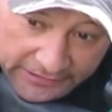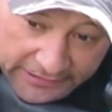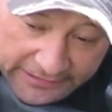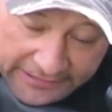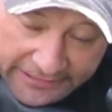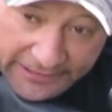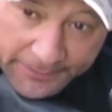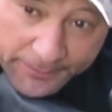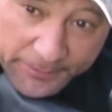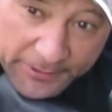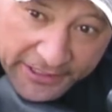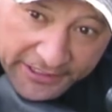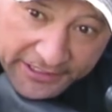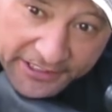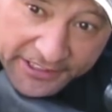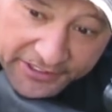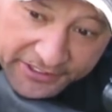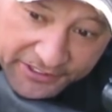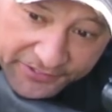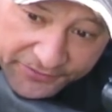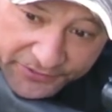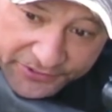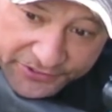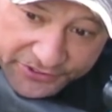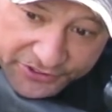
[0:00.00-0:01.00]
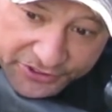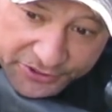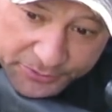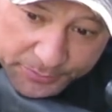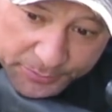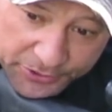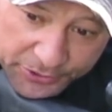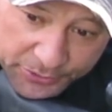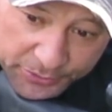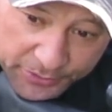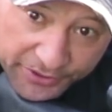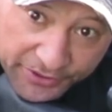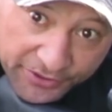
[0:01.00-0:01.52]
a couple of key differences
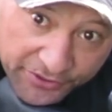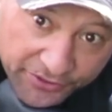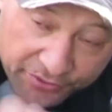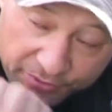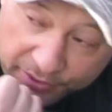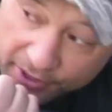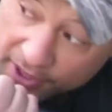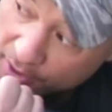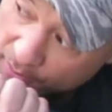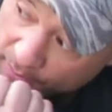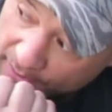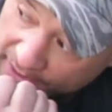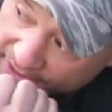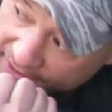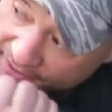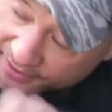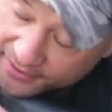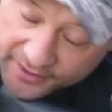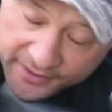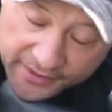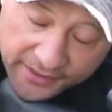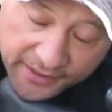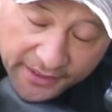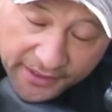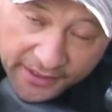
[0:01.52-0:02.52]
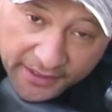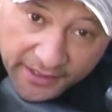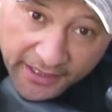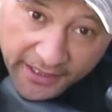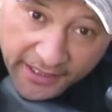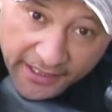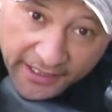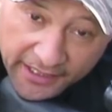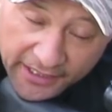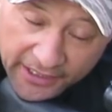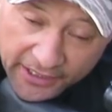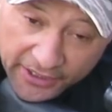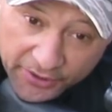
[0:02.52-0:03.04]
between the 308
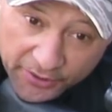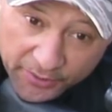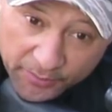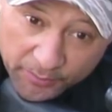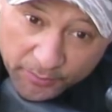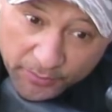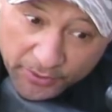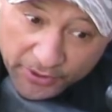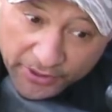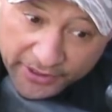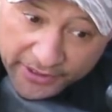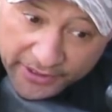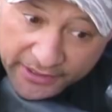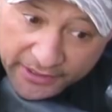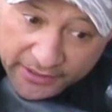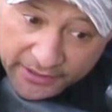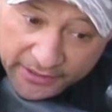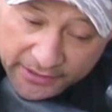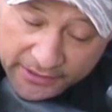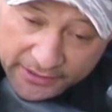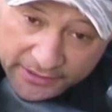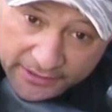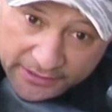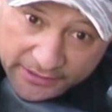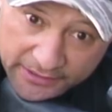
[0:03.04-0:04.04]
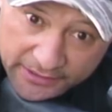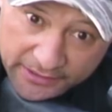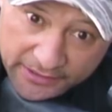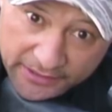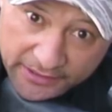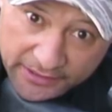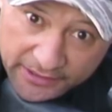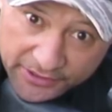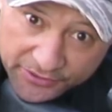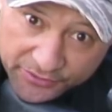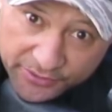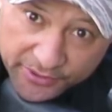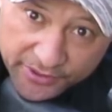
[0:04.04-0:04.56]
and my
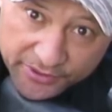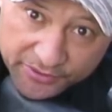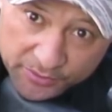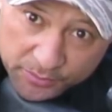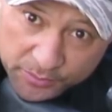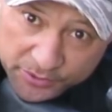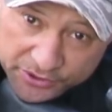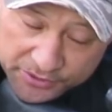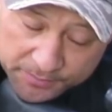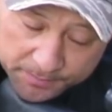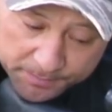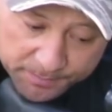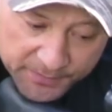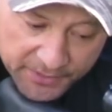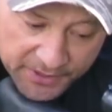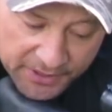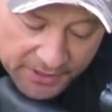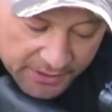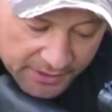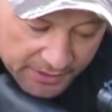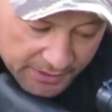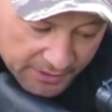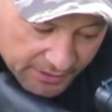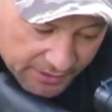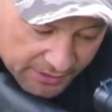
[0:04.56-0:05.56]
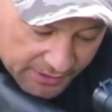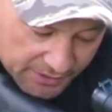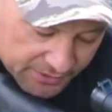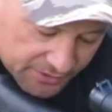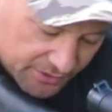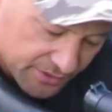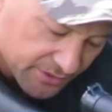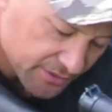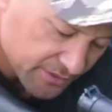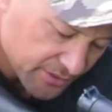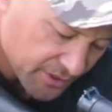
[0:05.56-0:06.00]
300 Wisdom is